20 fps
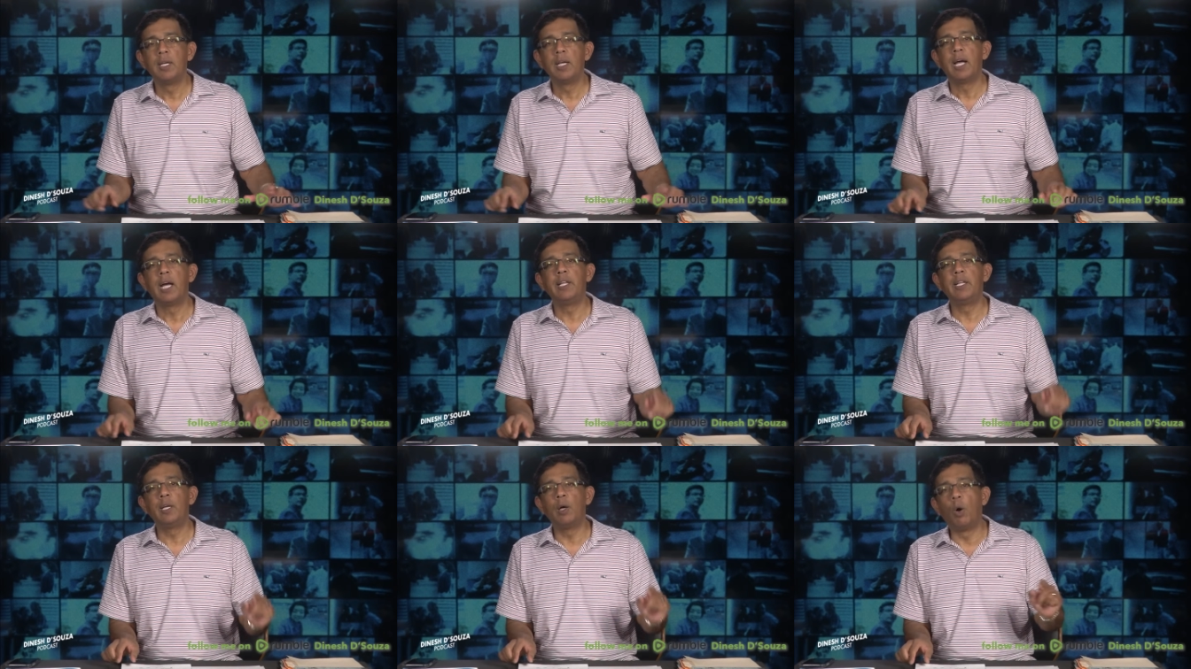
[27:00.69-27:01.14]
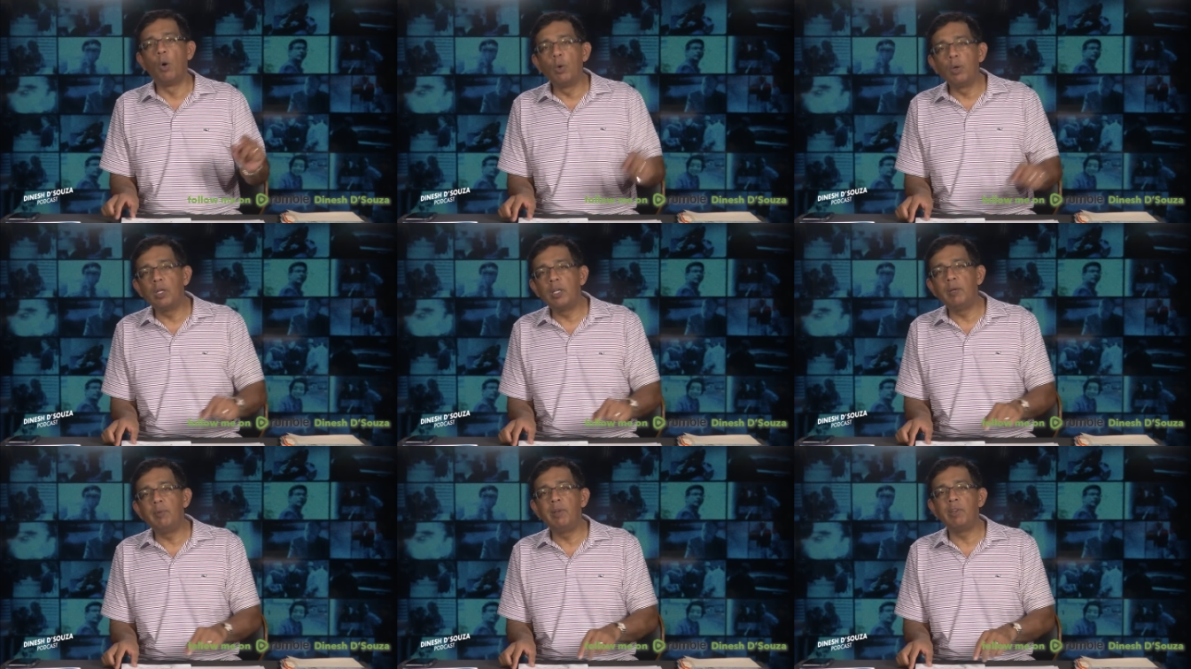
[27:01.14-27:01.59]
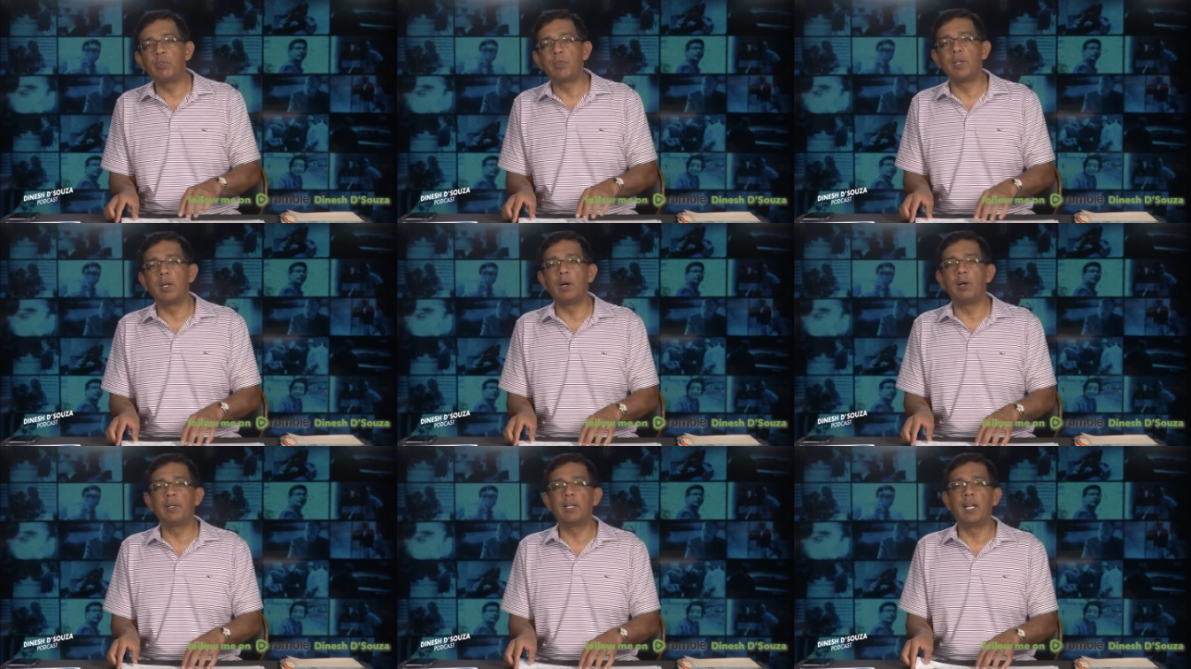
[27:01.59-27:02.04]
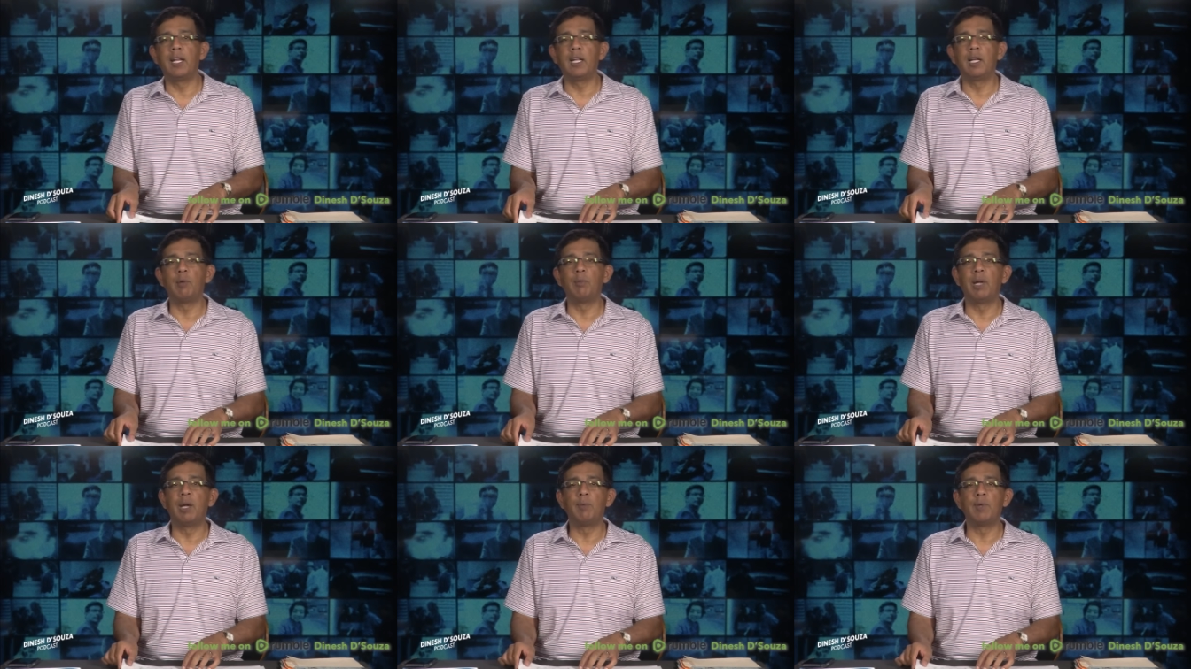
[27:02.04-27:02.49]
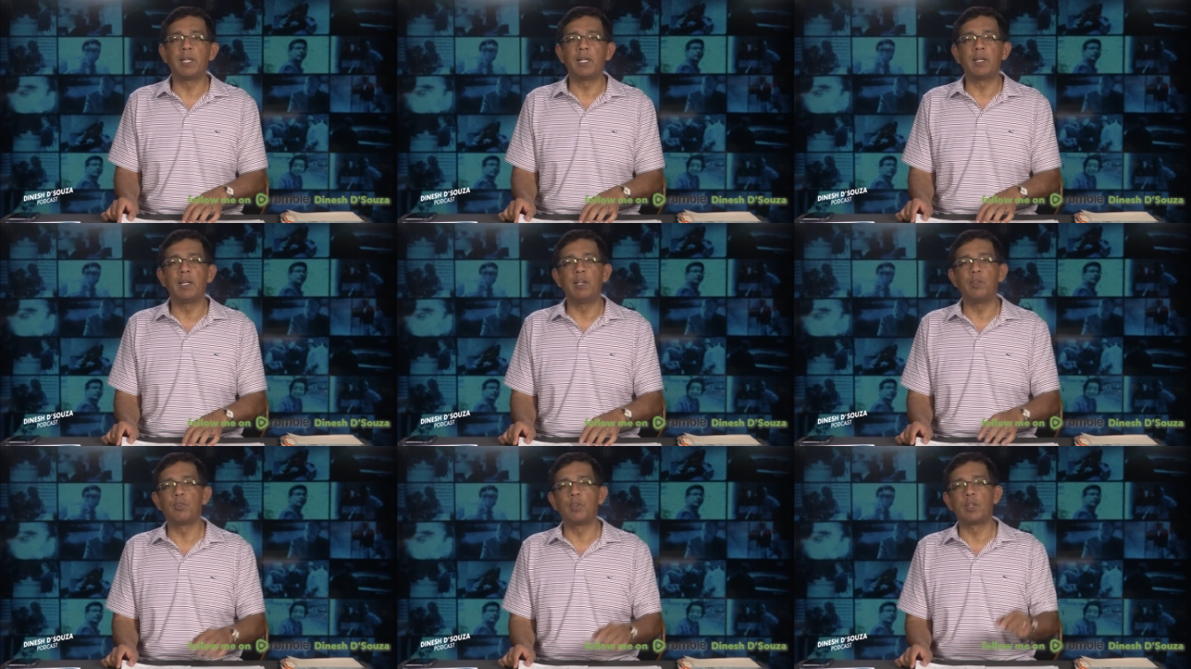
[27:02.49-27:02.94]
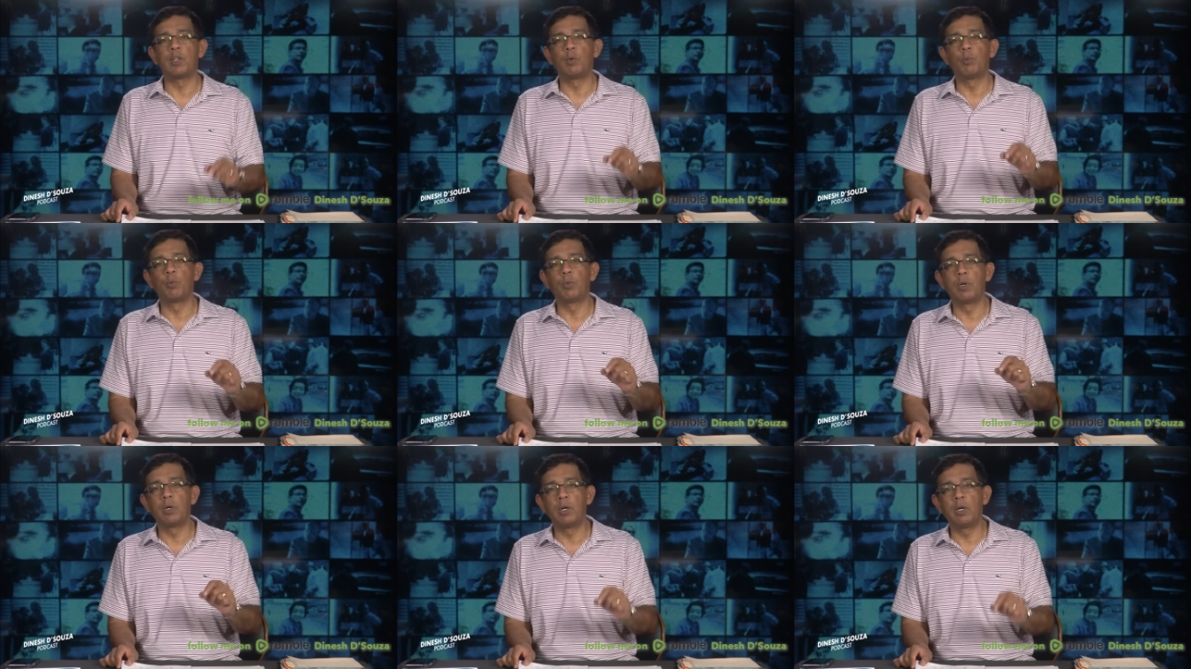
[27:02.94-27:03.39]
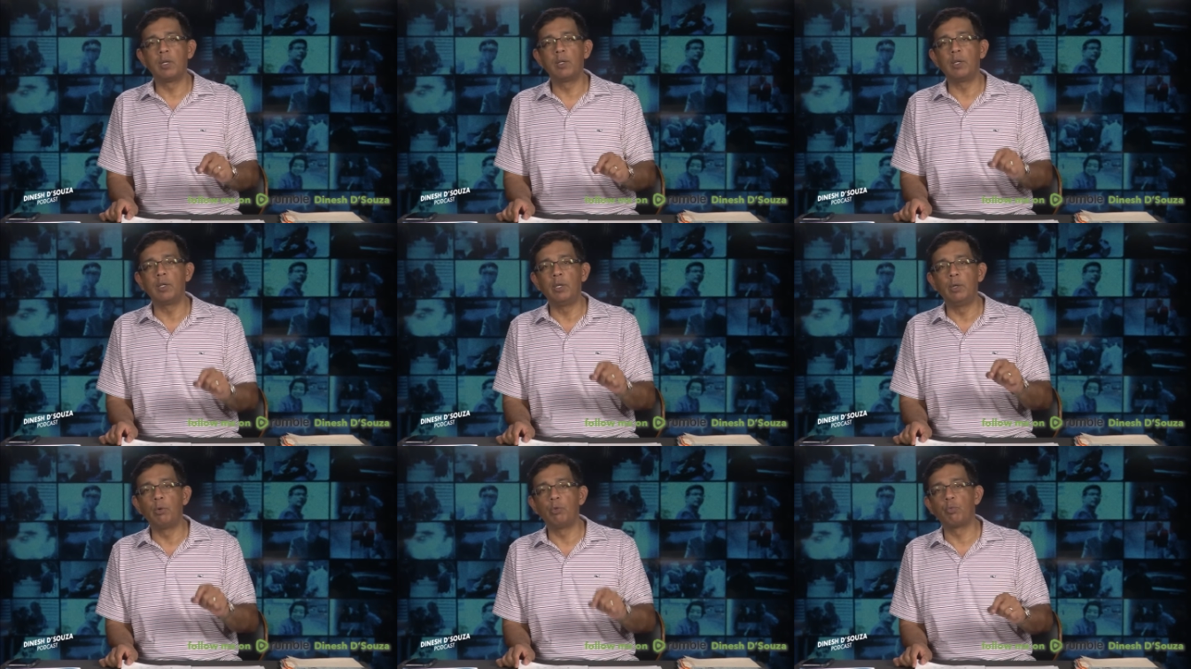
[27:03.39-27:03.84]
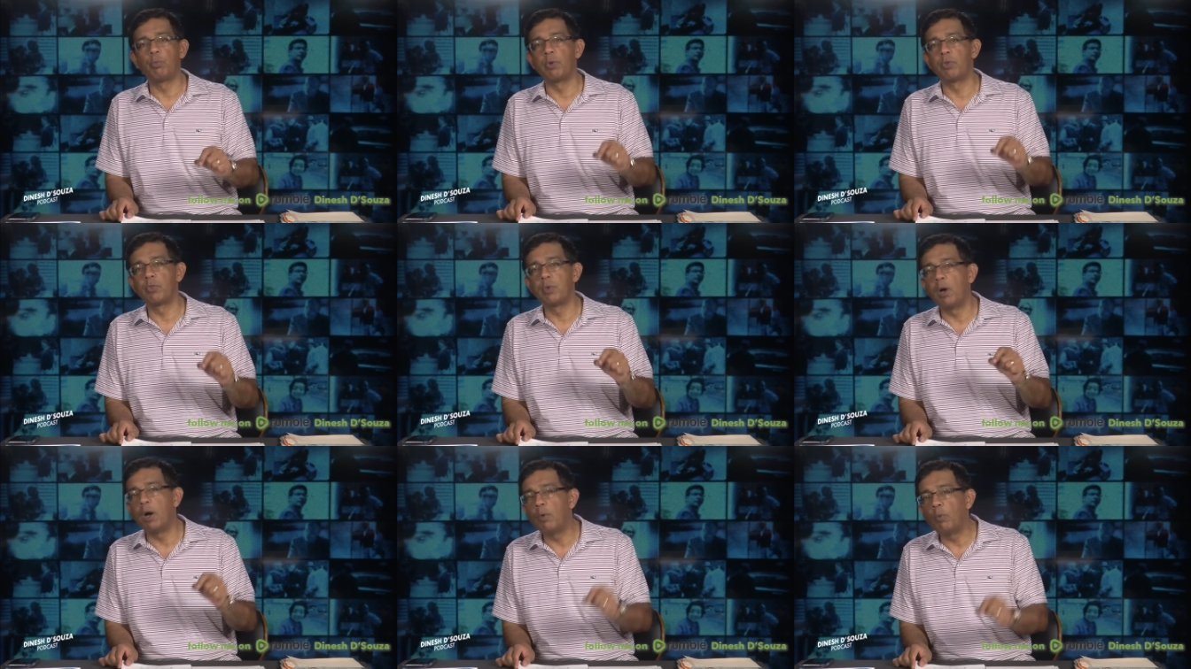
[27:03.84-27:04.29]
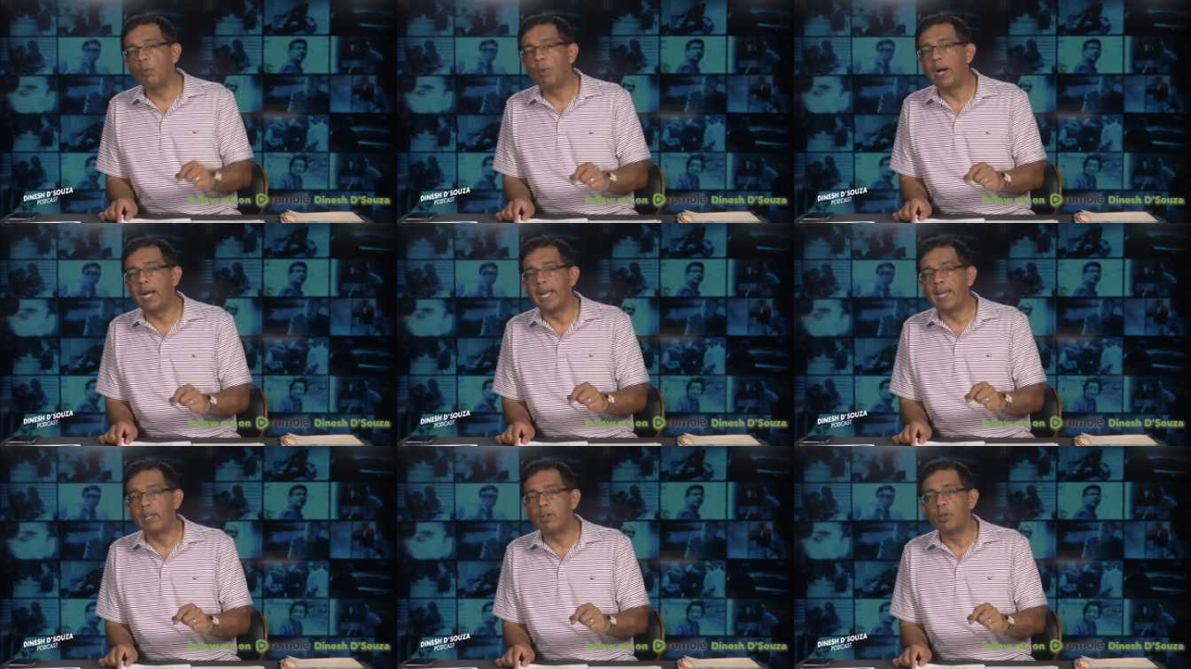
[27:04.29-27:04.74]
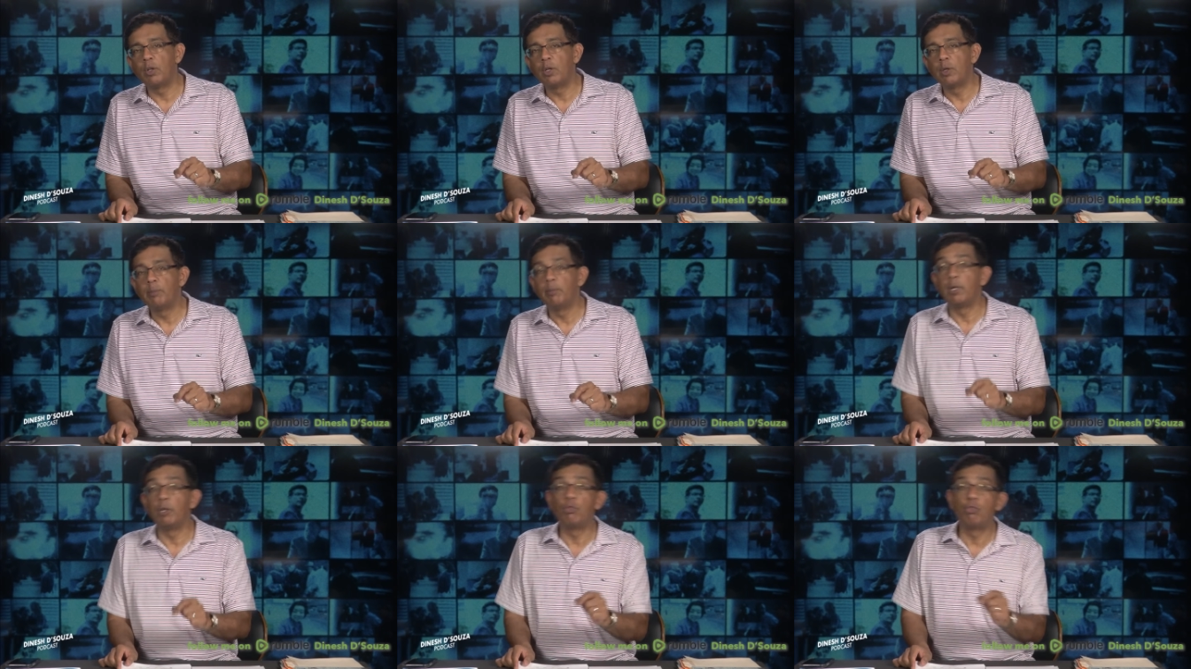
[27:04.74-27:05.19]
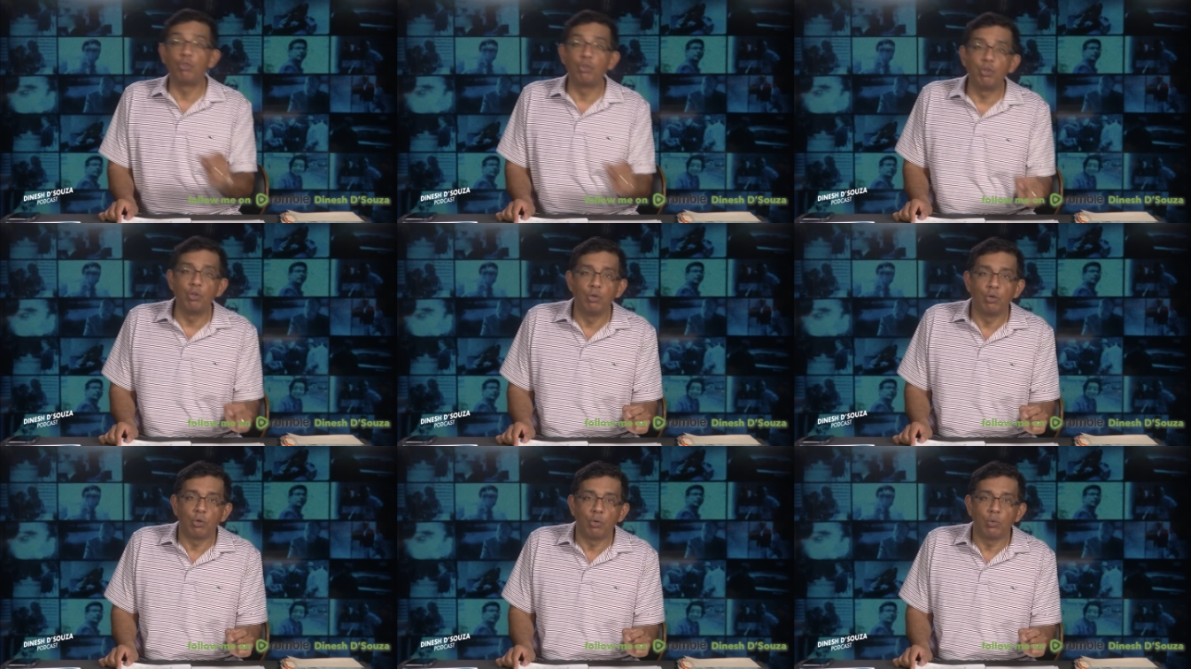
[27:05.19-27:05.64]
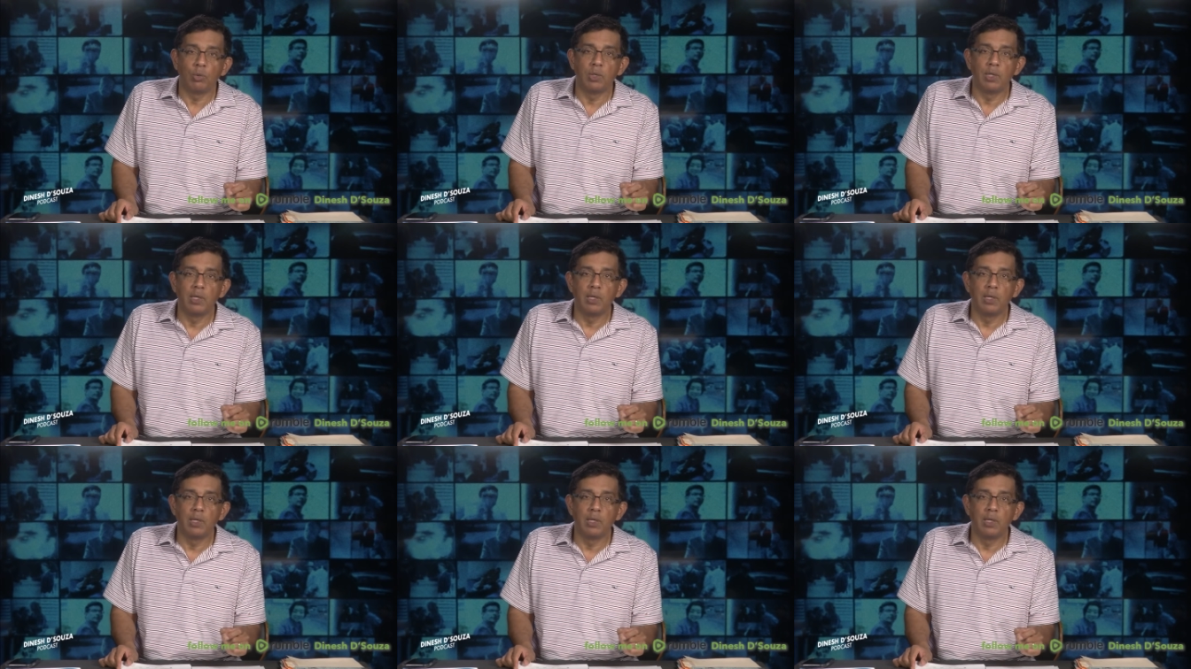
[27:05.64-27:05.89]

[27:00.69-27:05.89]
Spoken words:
And the only reason they aren't getting away with it is that the word used was not white, but Jew.